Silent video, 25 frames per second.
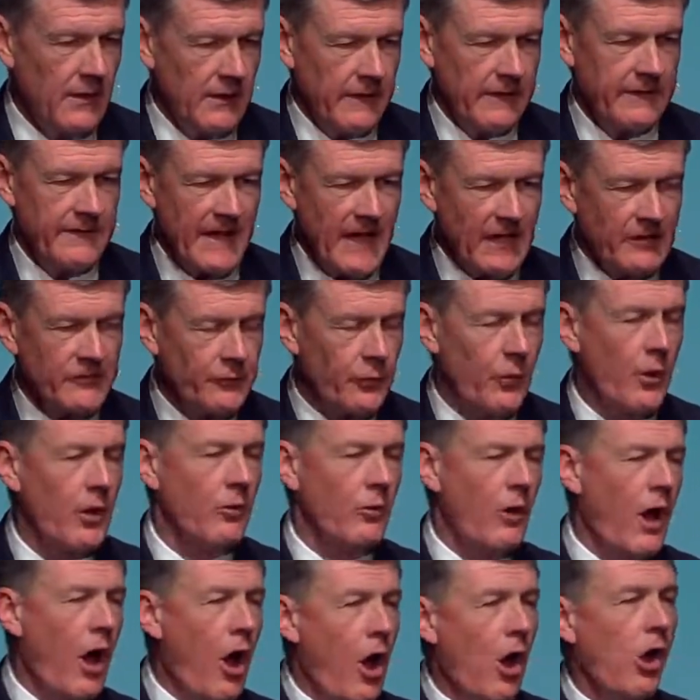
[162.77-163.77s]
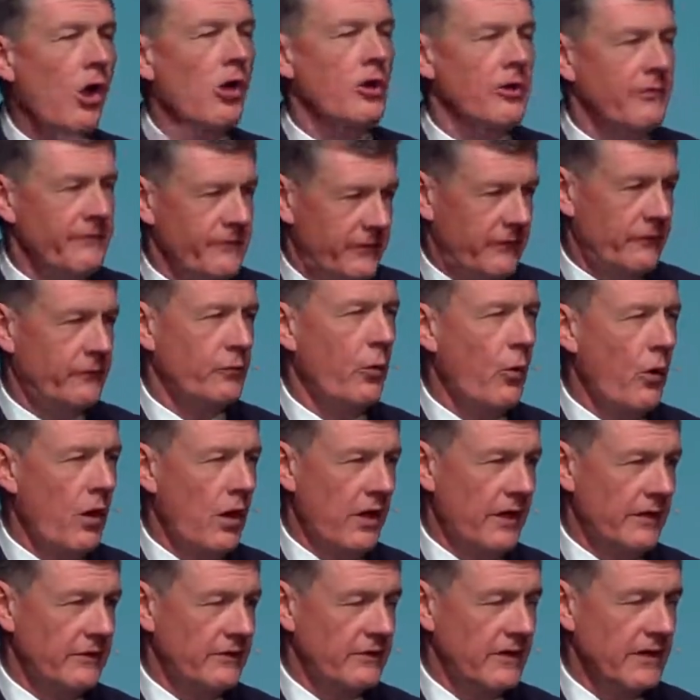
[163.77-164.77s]
That's what all of us
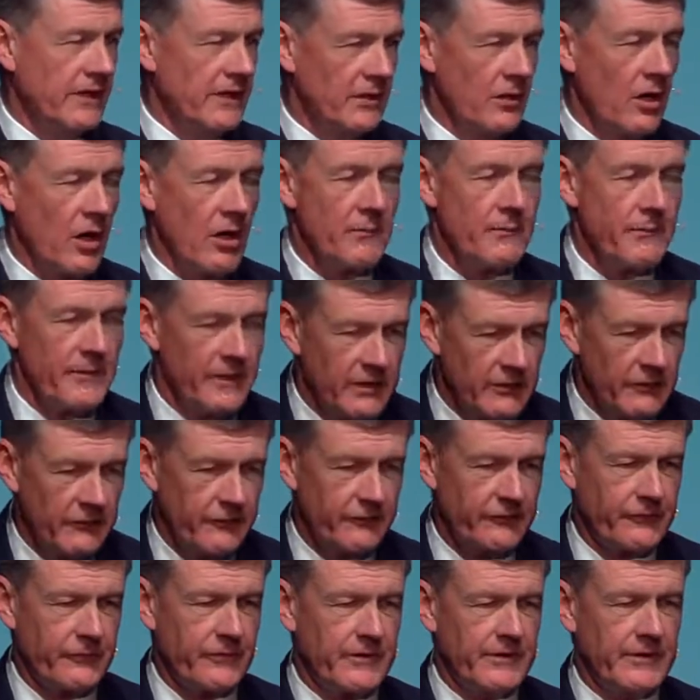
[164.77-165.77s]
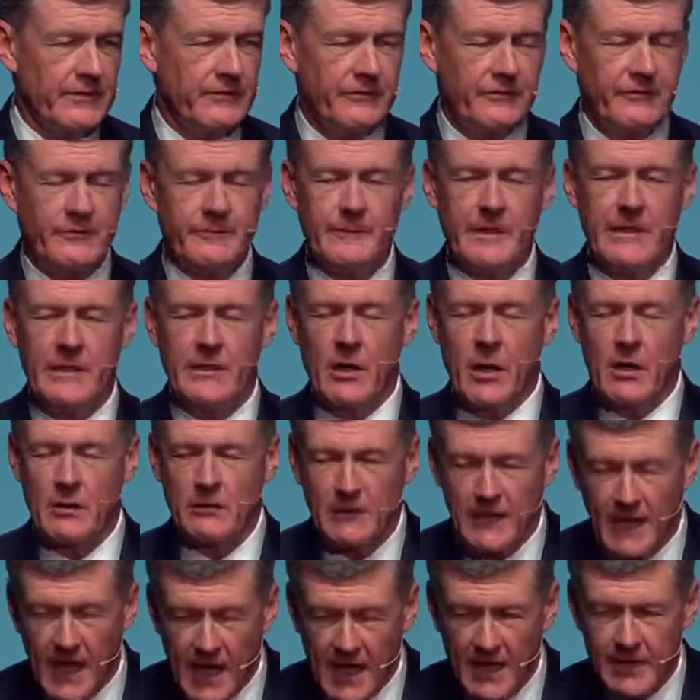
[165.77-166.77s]
want in our ministries, in our
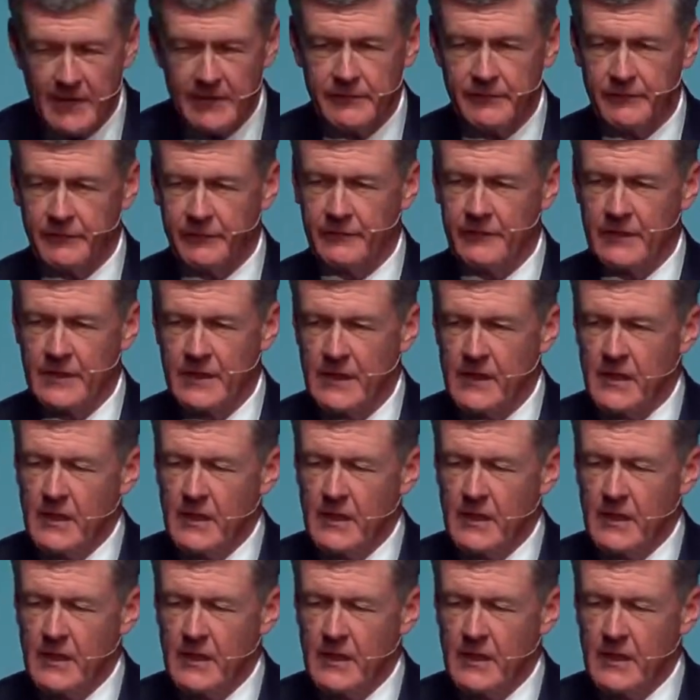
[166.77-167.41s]
lives.